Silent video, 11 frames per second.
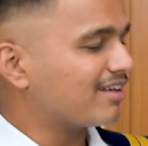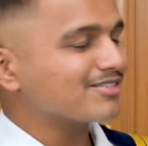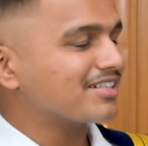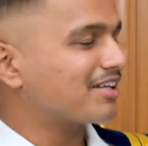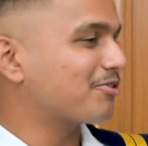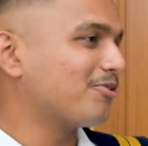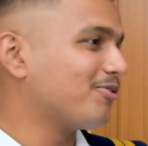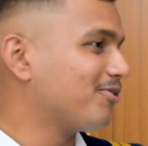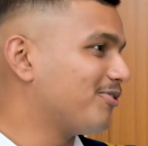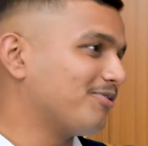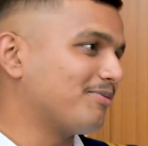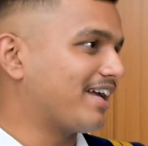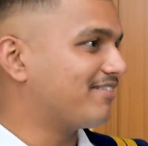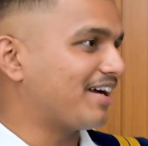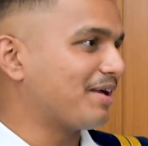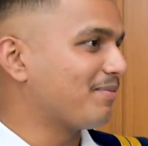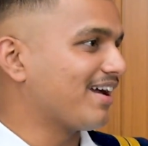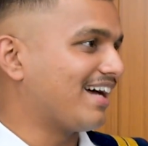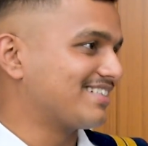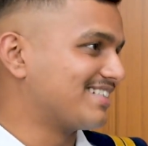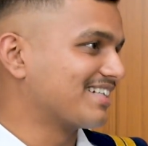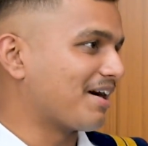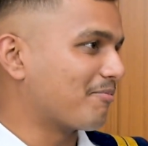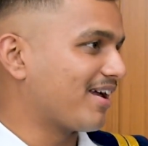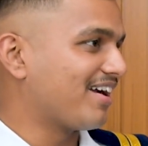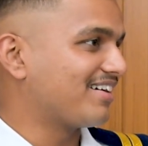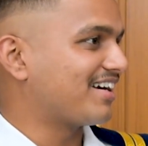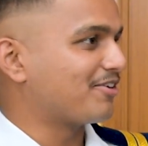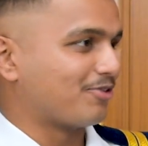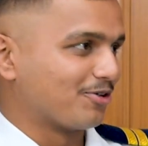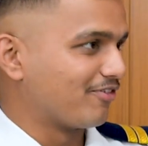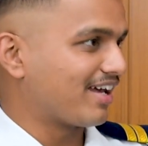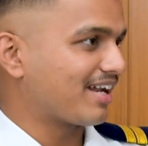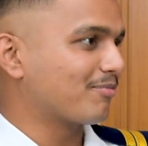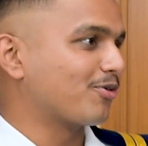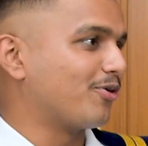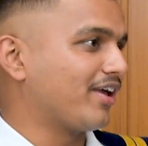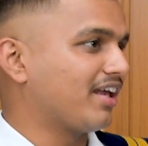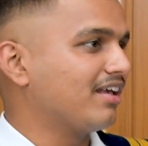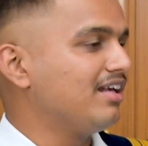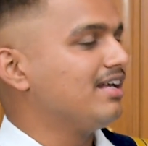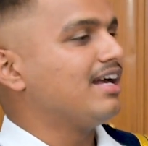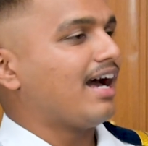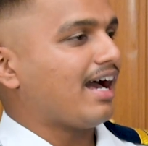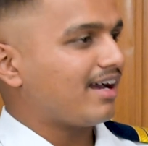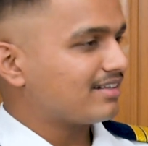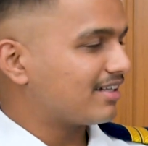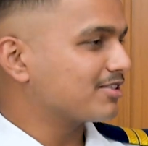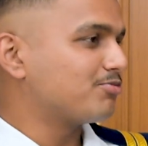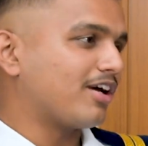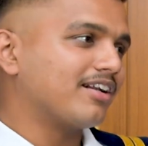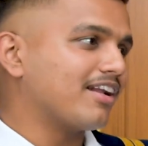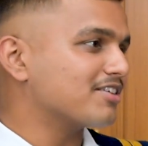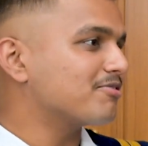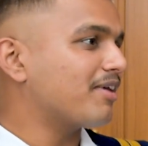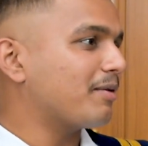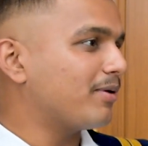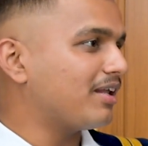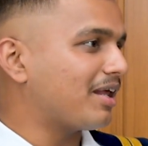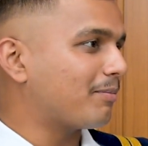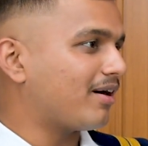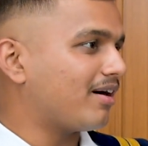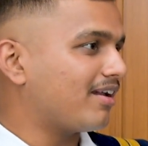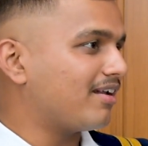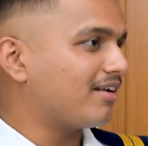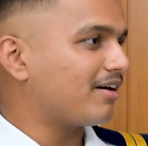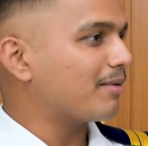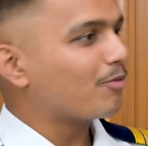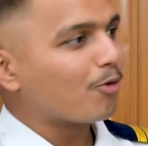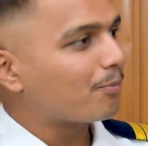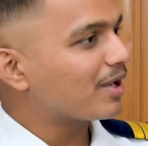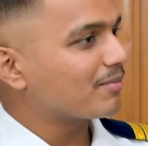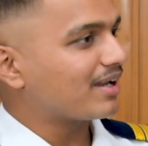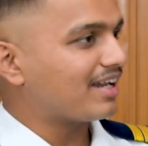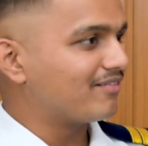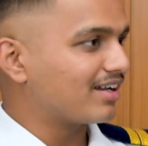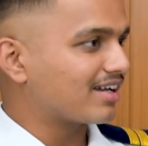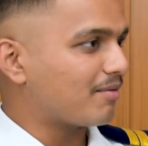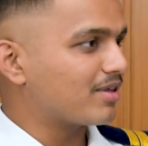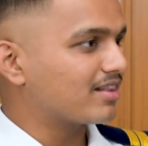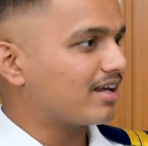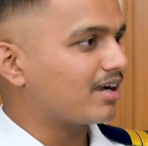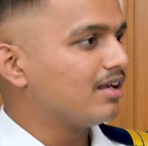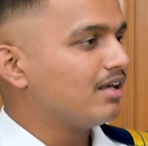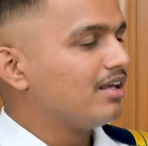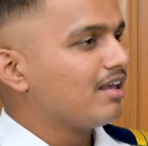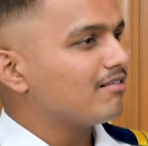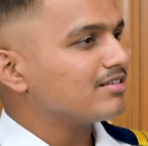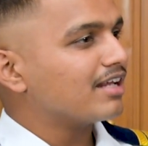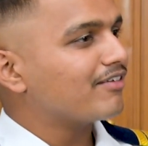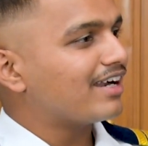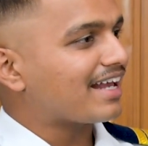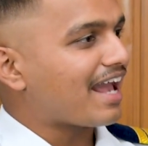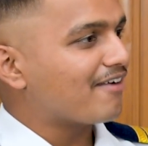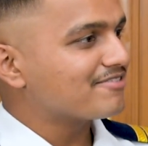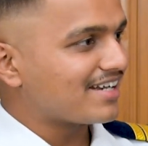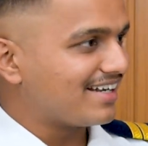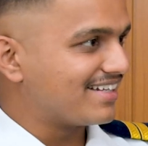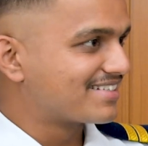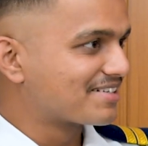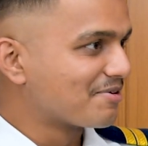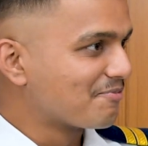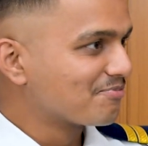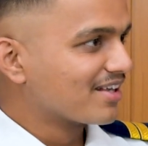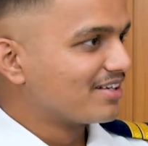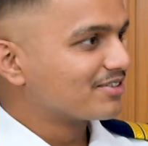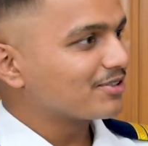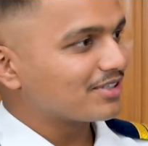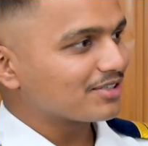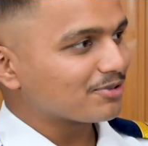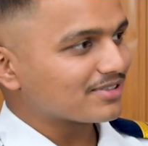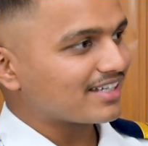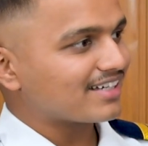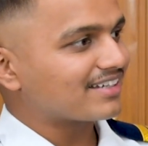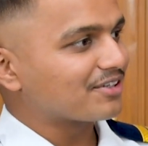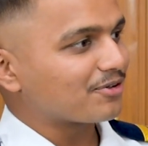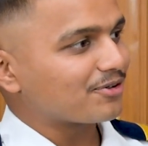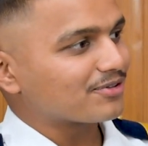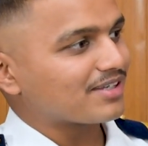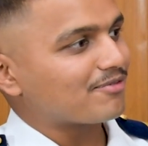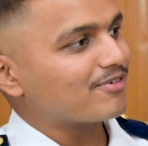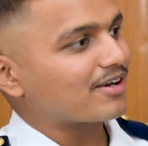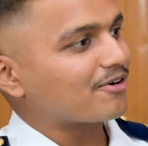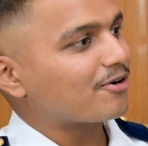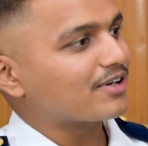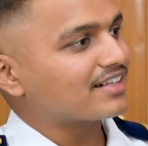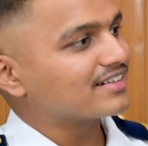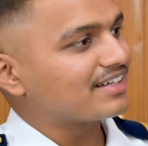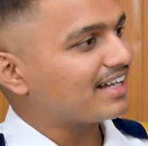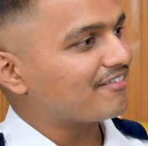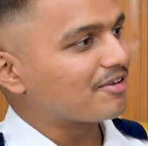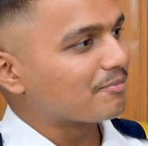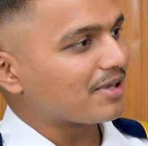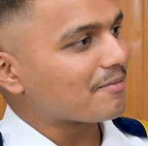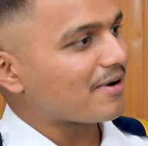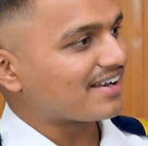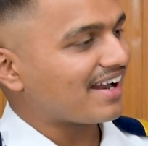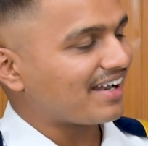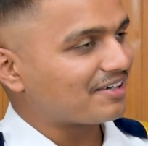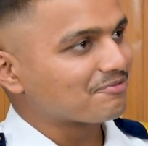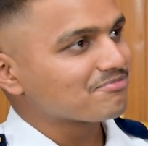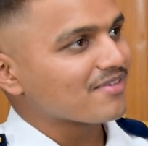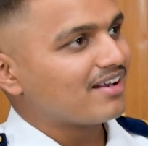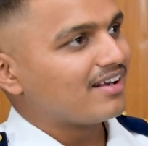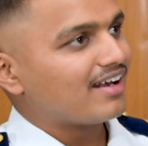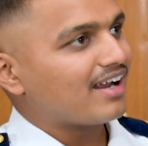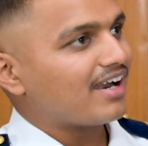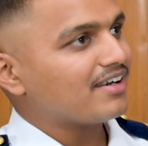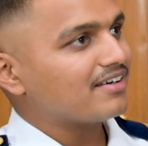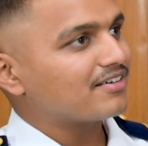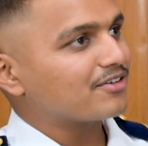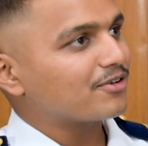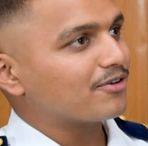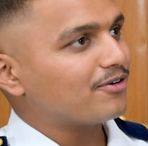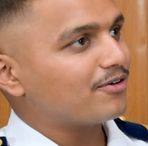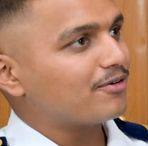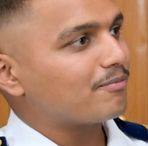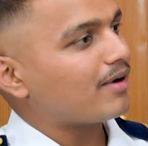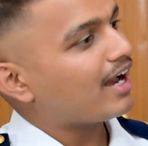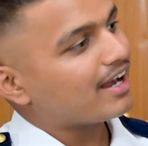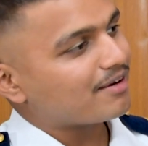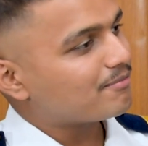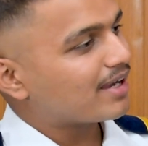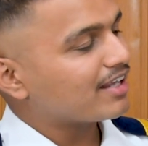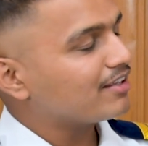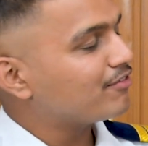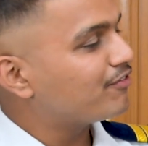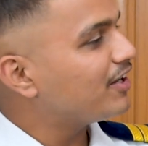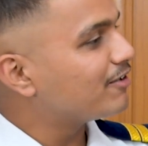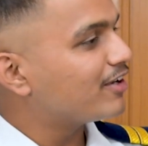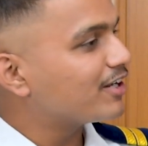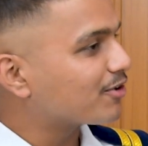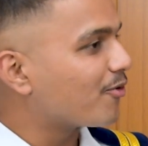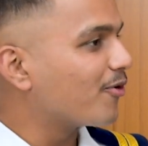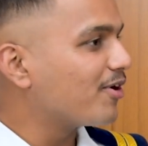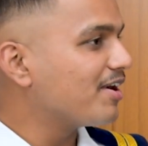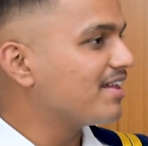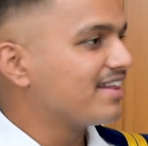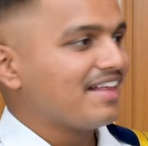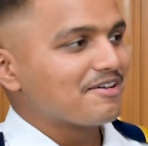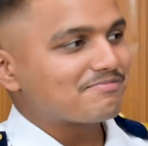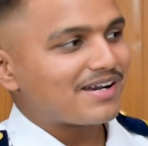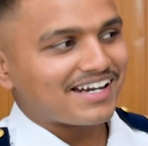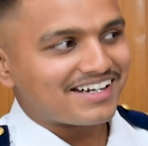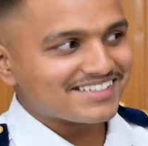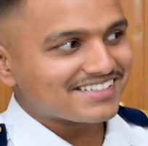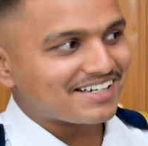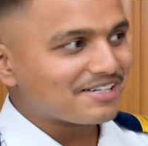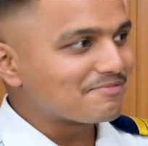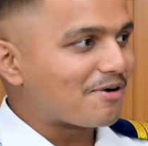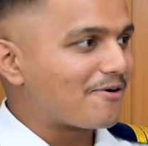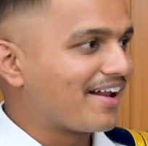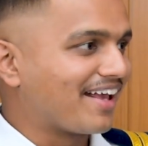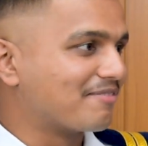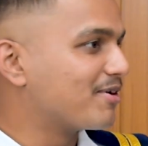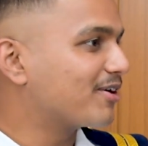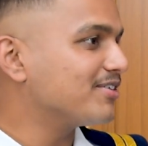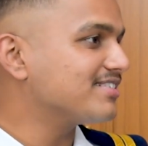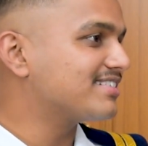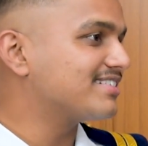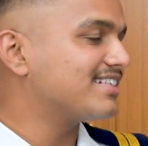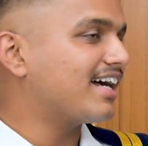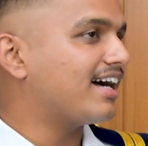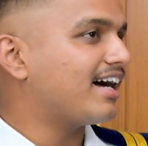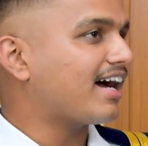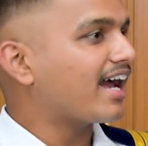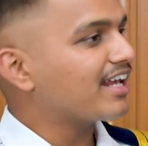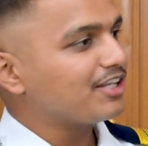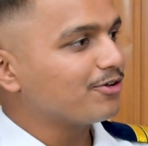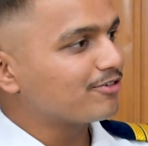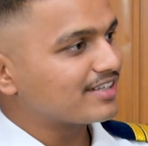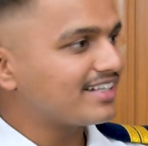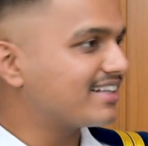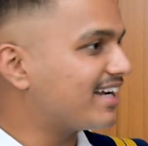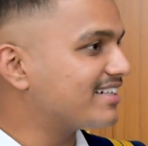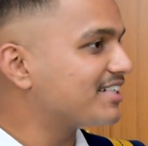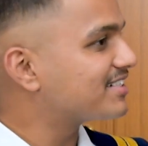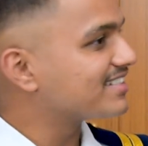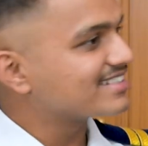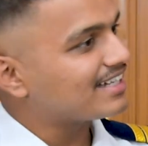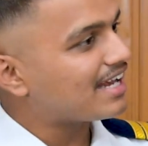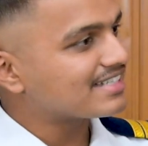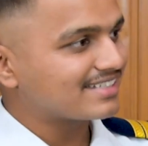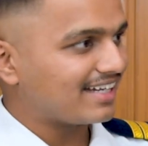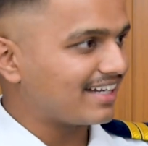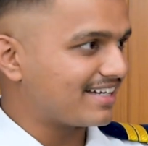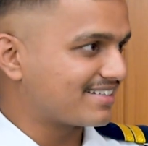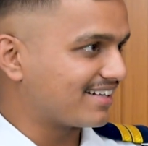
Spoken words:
I was like, no, my YP hasn't come yet. I don't know where I'm going. There is one last YP in Nepal. I'm hoping my name will come in that. I was like, wait, I have that list. So this was at, somewhere around 10:30, 11 p.m. at night. And, my feet went cold. My heart started pounding because I knew within that this is the last delegation.